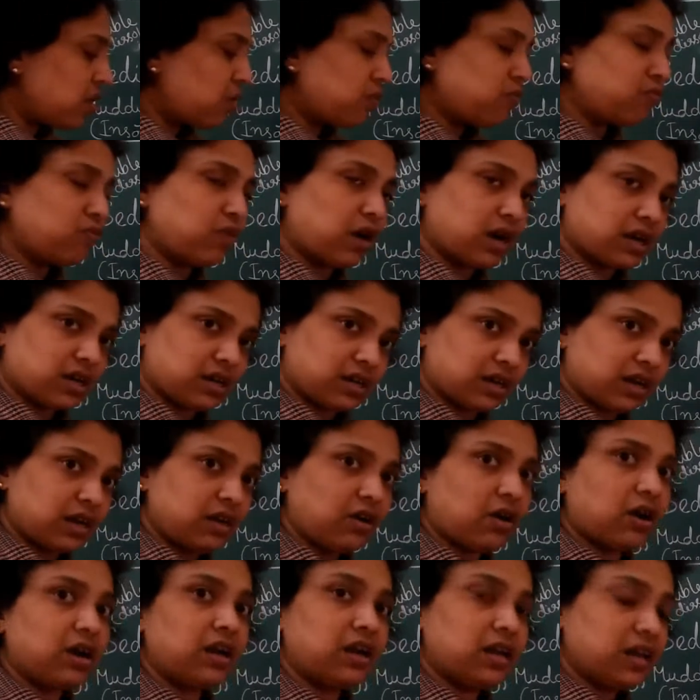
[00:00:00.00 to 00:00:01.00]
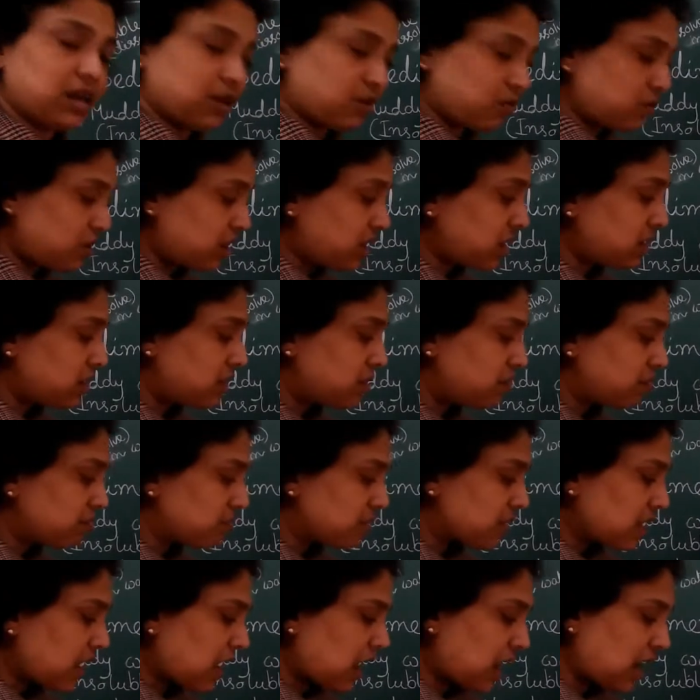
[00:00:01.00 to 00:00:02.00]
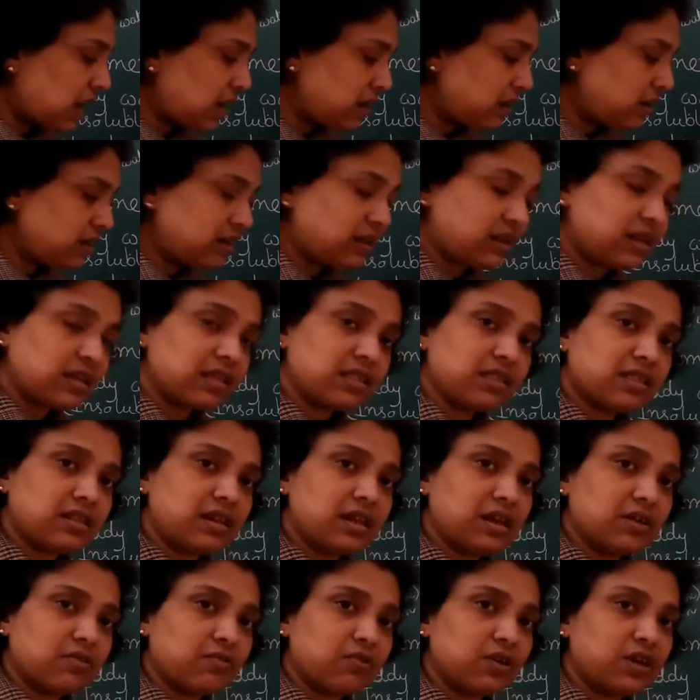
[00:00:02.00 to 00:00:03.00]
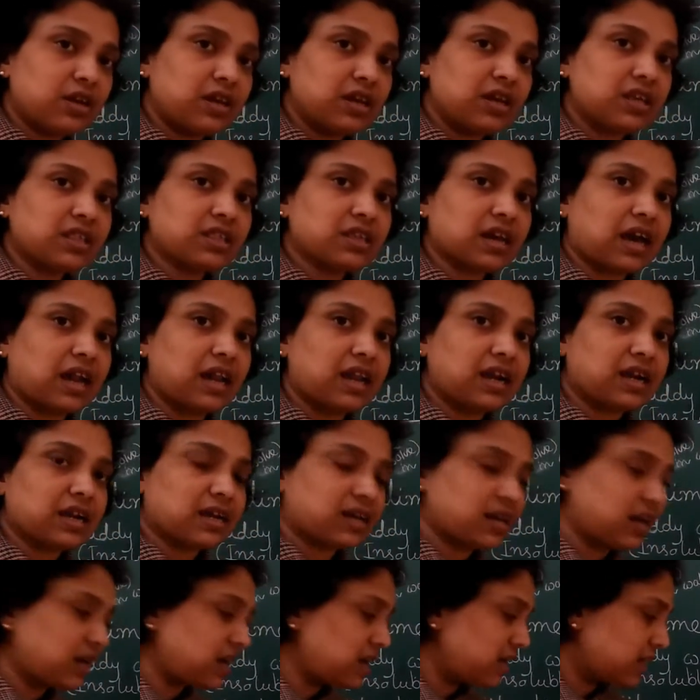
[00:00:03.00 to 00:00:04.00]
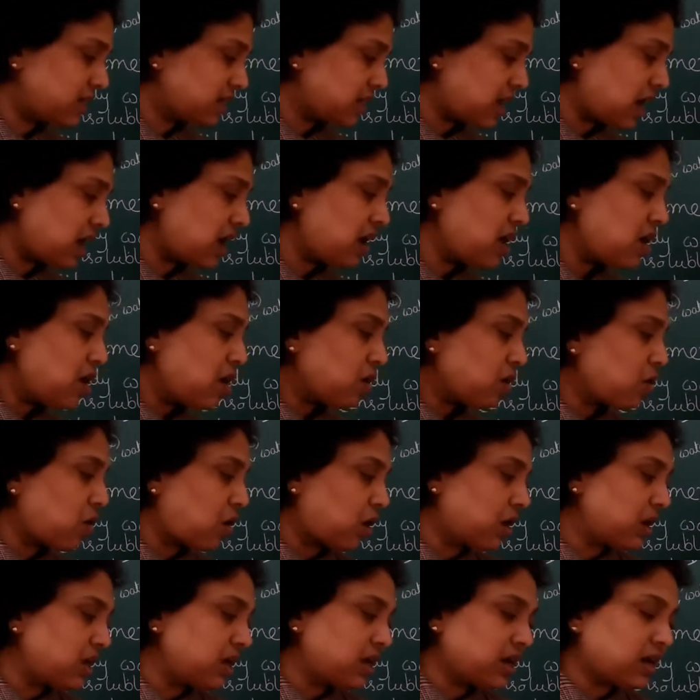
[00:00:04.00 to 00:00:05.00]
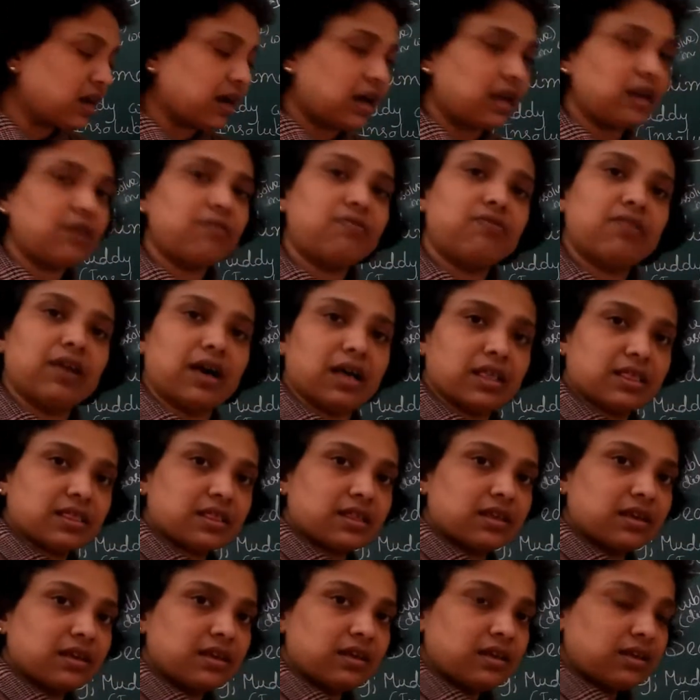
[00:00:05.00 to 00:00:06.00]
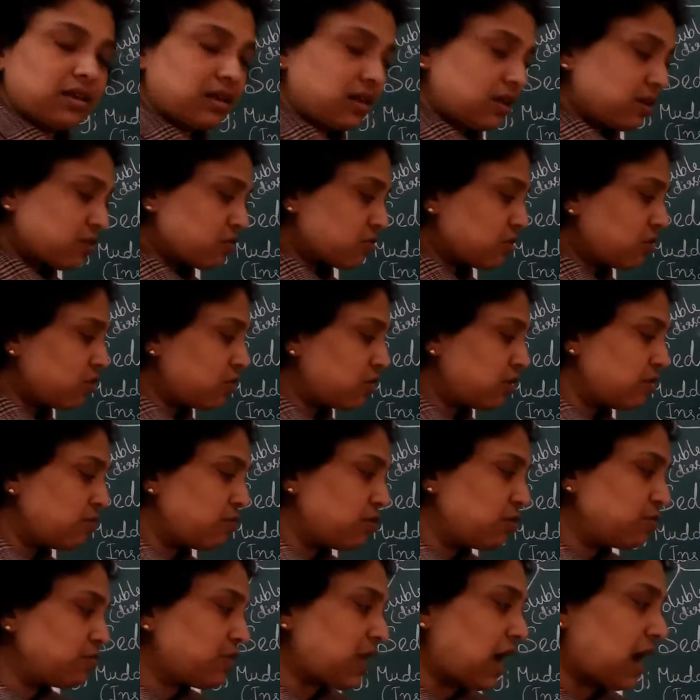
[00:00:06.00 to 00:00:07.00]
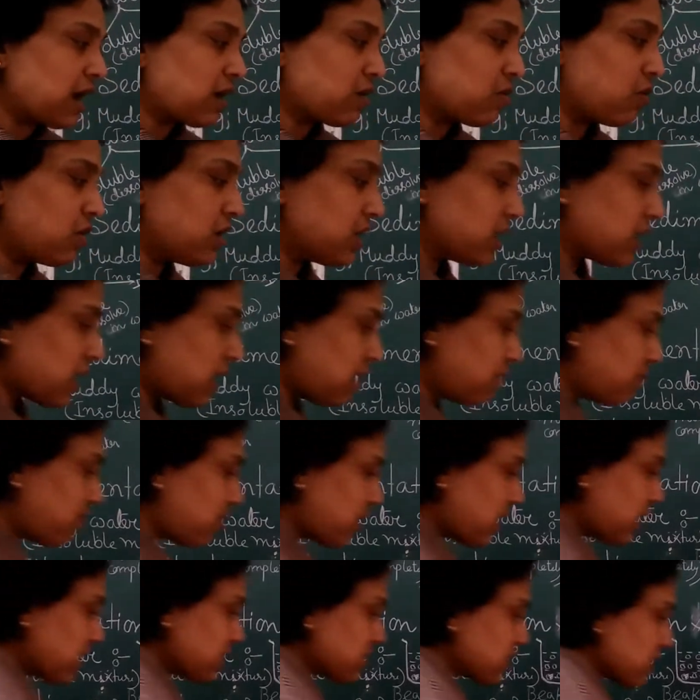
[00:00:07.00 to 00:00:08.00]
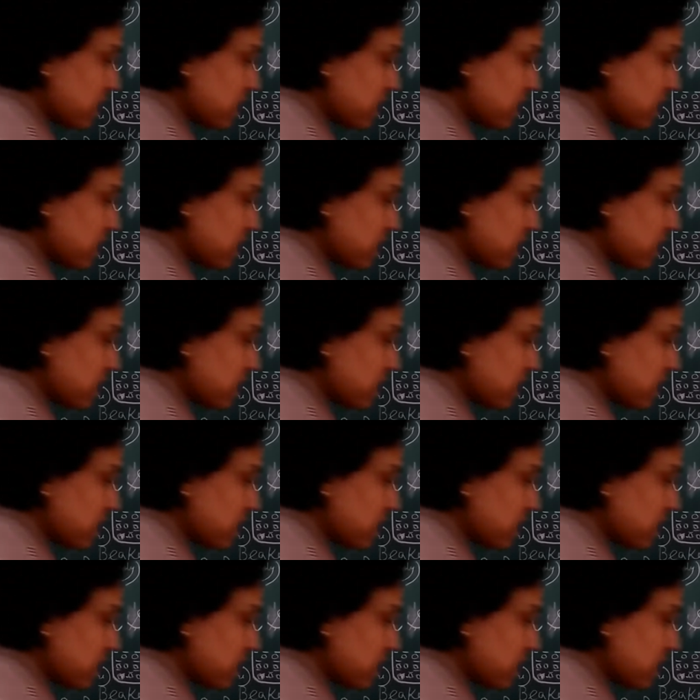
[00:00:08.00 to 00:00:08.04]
water or liquid and this liquid is collected in the conical flask. So you remove that conical flask,